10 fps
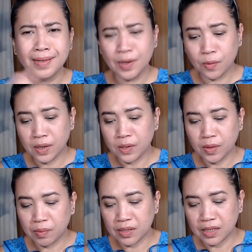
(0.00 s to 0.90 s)
Where do
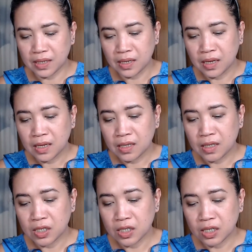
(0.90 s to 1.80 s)
I put it?
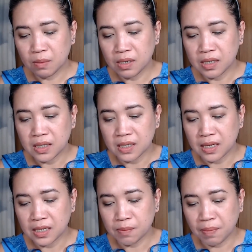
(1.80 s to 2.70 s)
The shimmers in
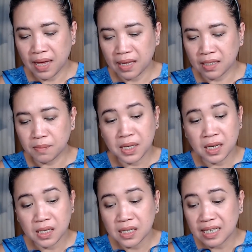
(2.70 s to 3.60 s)
this palette,
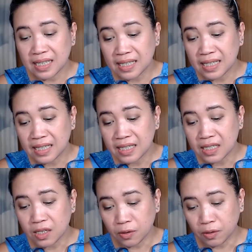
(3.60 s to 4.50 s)
because it
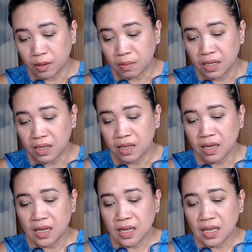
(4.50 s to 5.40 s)
is creamy,
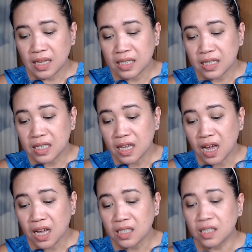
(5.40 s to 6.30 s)
it's
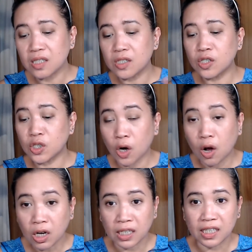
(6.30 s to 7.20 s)
not
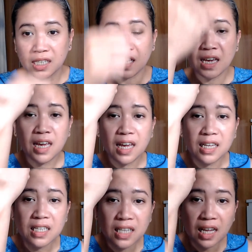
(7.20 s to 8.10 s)
chalky,
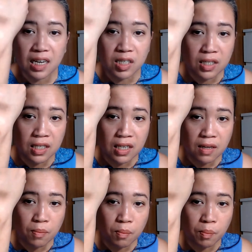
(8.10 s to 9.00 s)
and it's actually
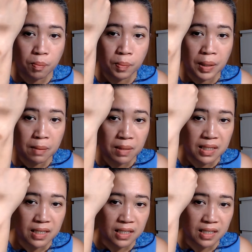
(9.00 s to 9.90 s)

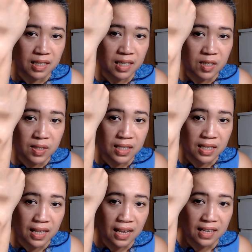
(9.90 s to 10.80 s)
pigmented. Can you see
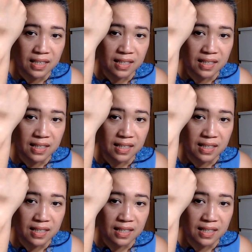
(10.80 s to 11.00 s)
that?